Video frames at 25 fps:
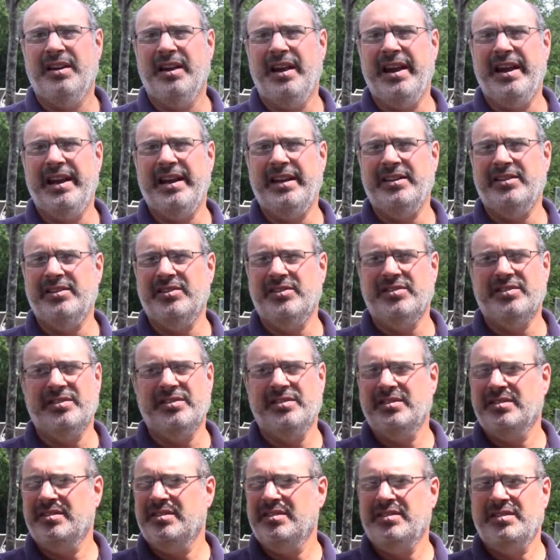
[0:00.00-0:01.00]
and
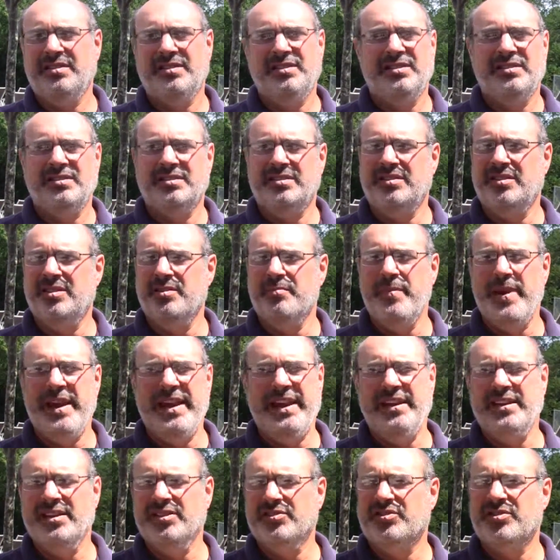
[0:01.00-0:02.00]
the
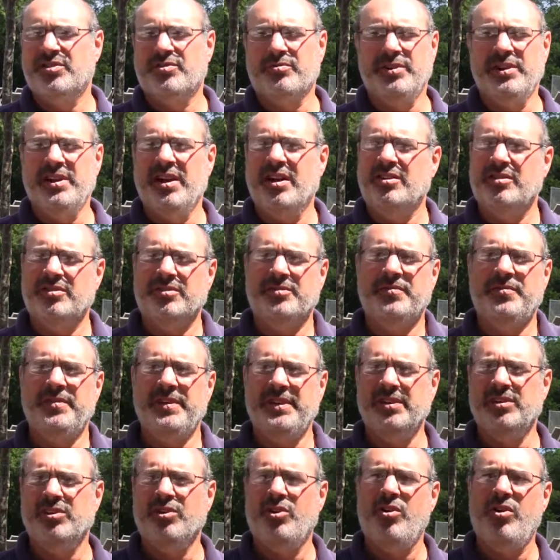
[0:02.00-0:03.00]
main is 300
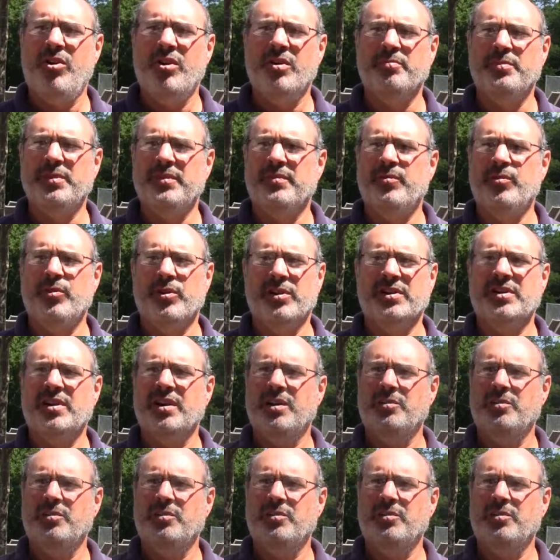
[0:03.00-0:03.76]
feet long before it